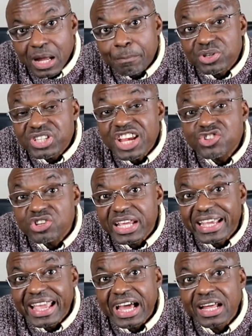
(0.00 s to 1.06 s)
that
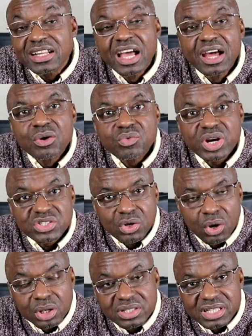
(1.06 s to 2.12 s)
potentially can
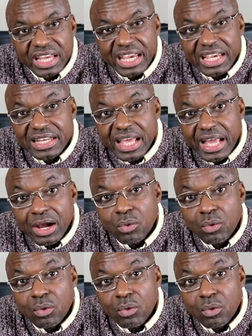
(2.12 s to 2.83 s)
result in